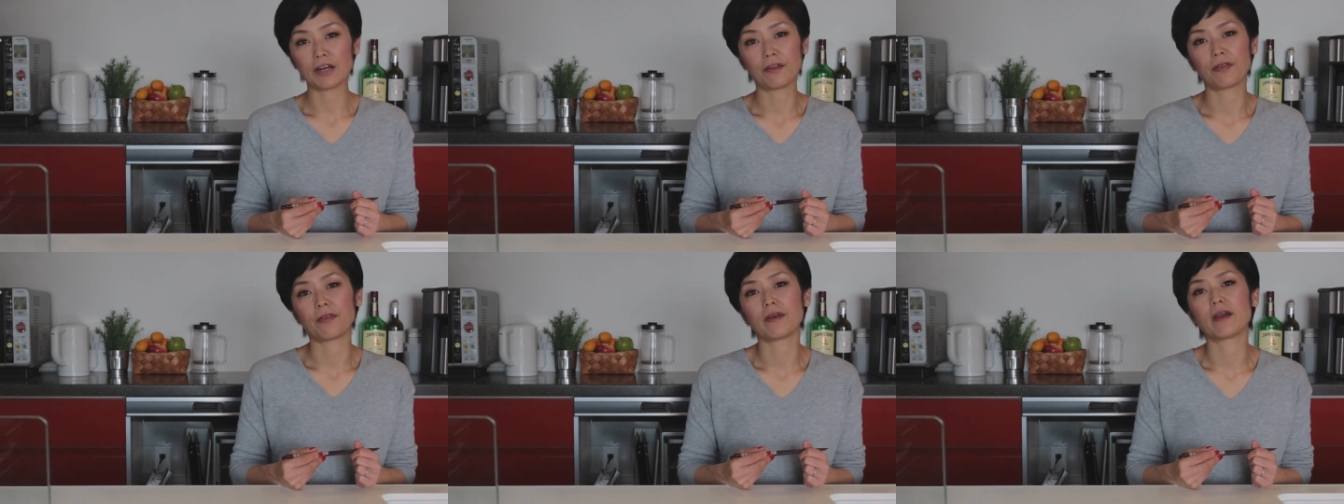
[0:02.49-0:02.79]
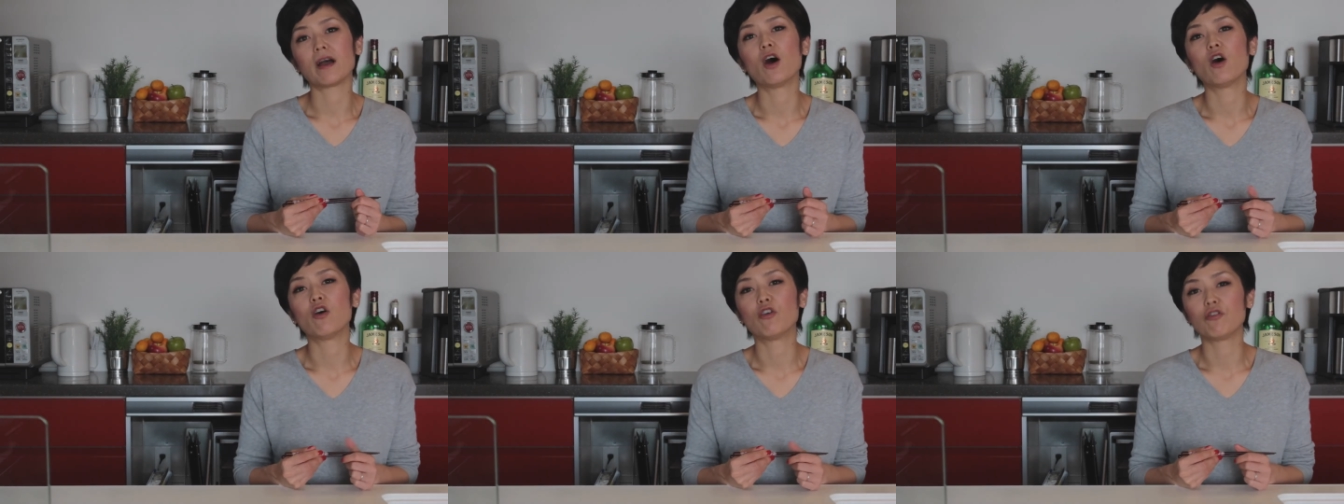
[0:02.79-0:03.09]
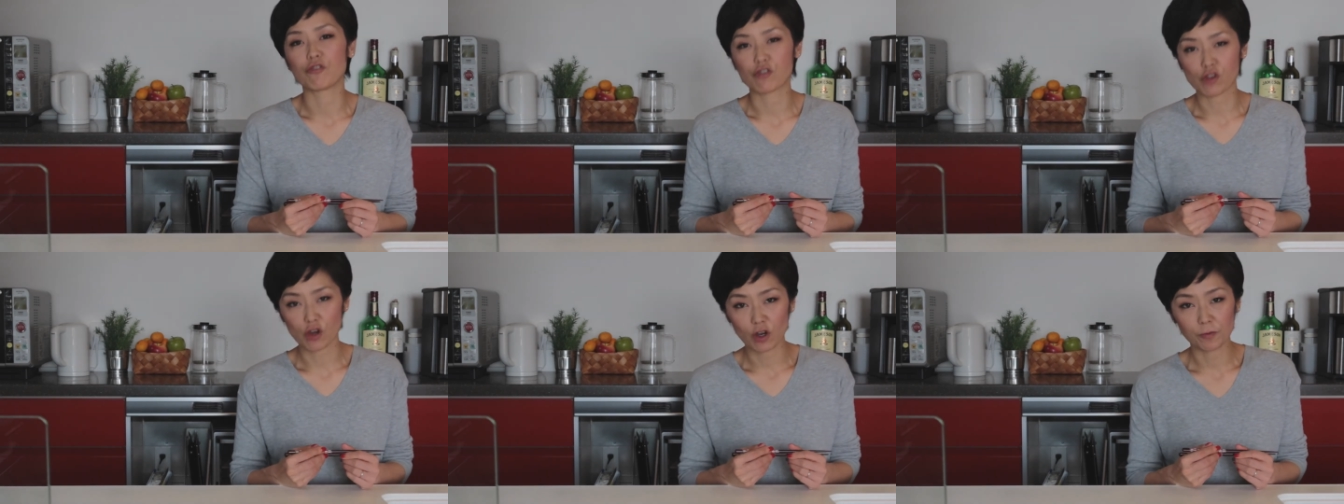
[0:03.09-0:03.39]
has their
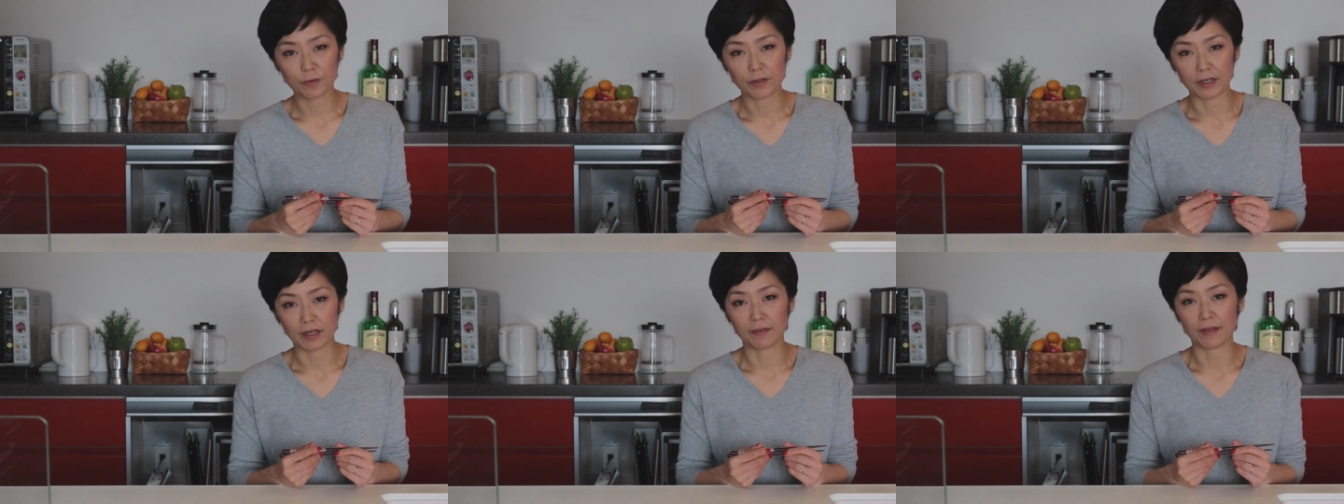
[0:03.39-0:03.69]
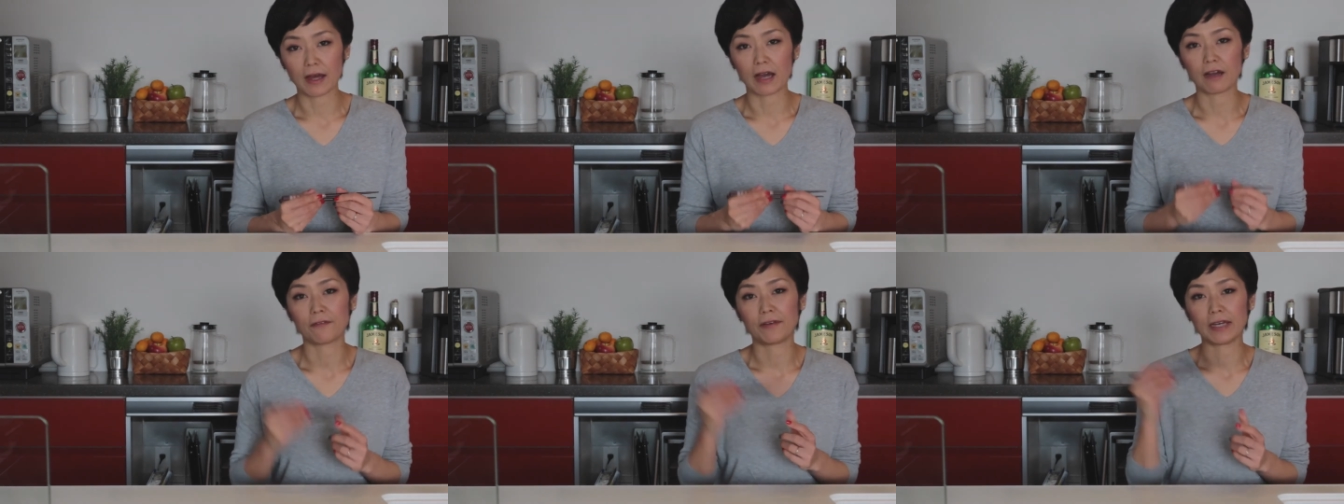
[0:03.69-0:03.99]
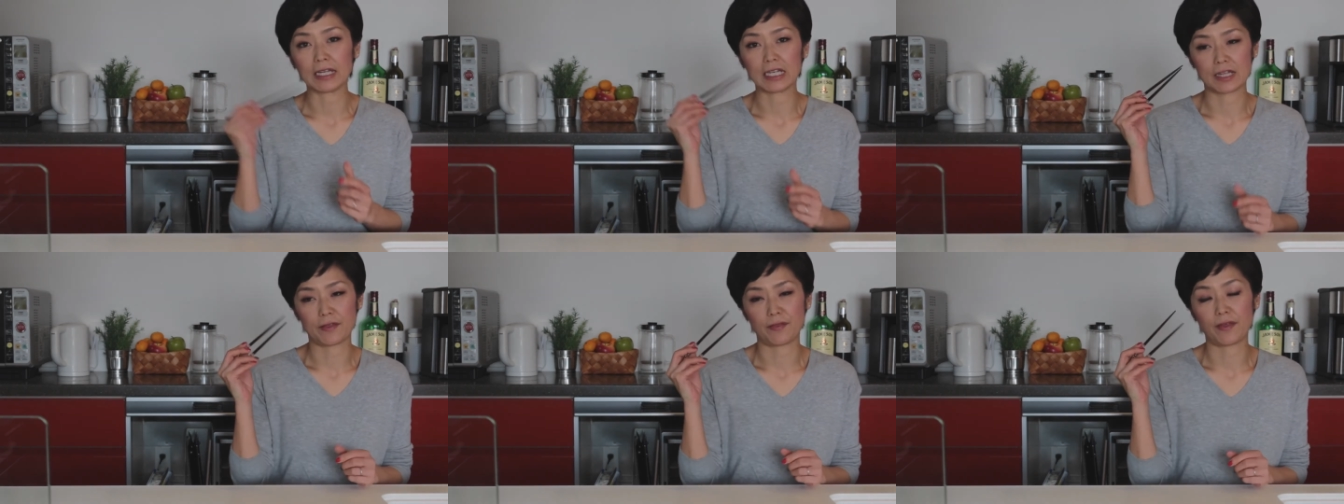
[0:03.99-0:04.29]
own chopstick that
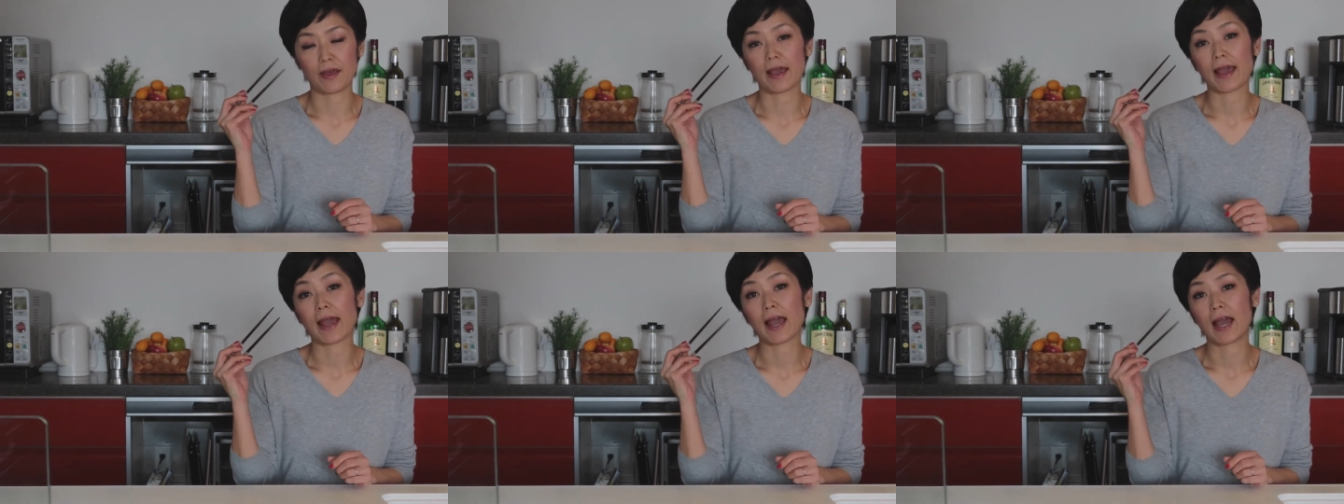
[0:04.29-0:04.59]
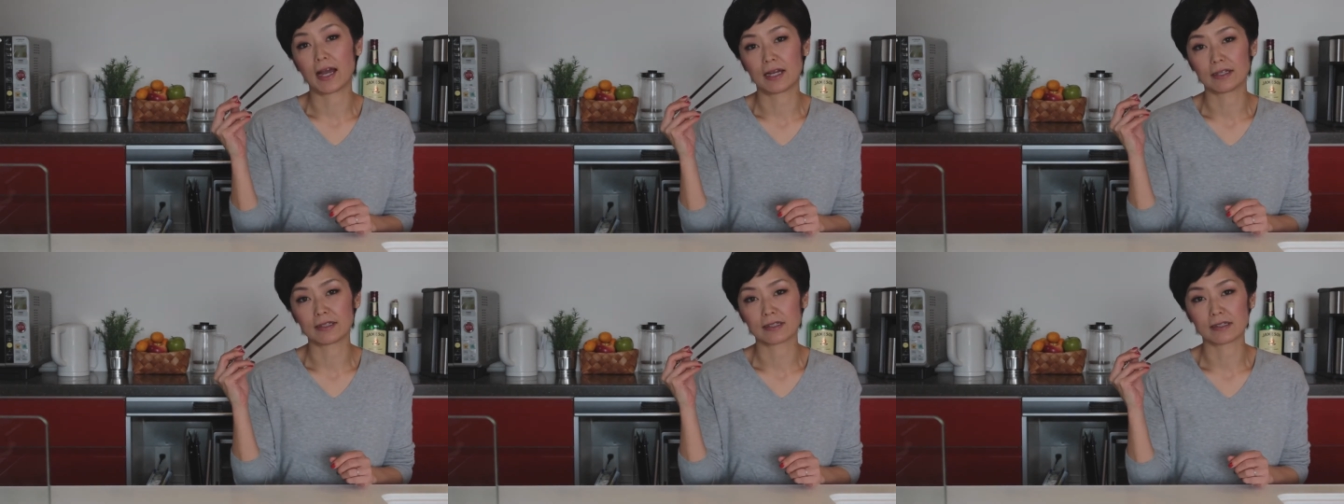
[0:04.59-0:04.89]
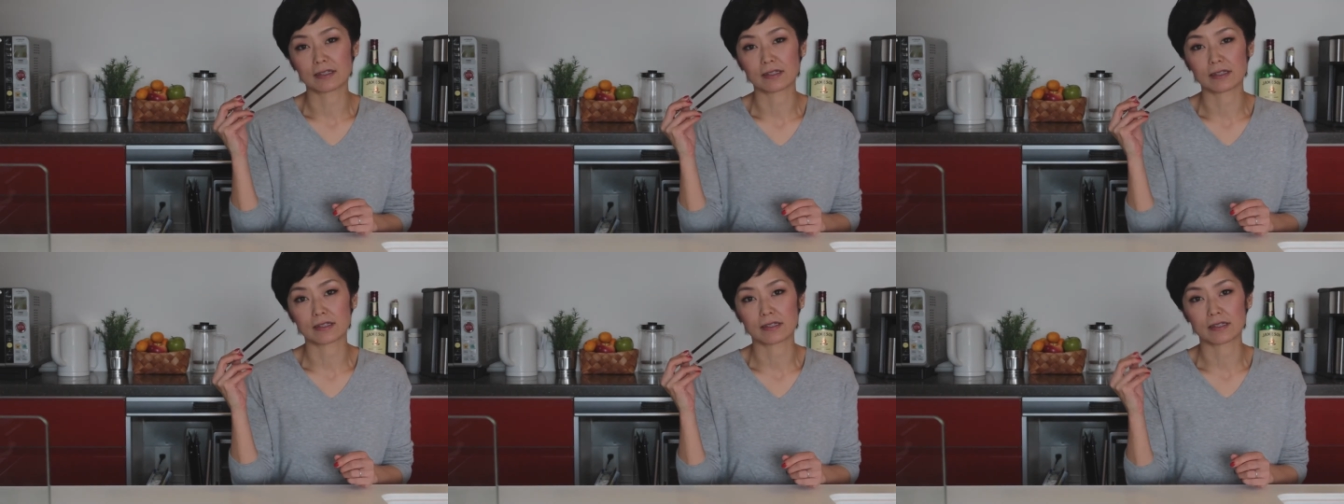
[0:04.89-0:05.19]
fits their
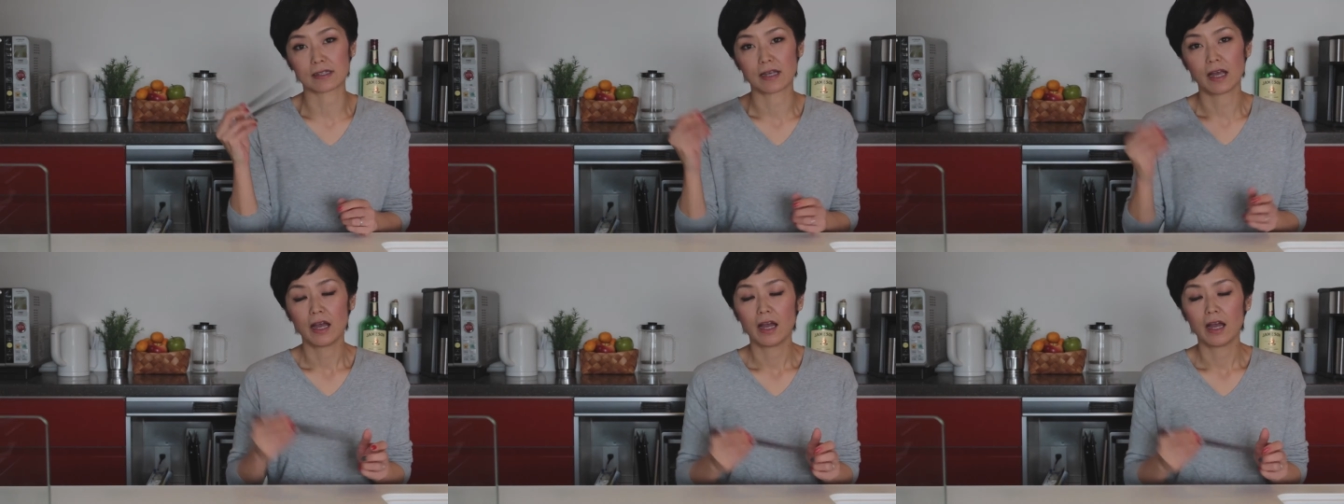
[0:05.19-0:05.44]
hands.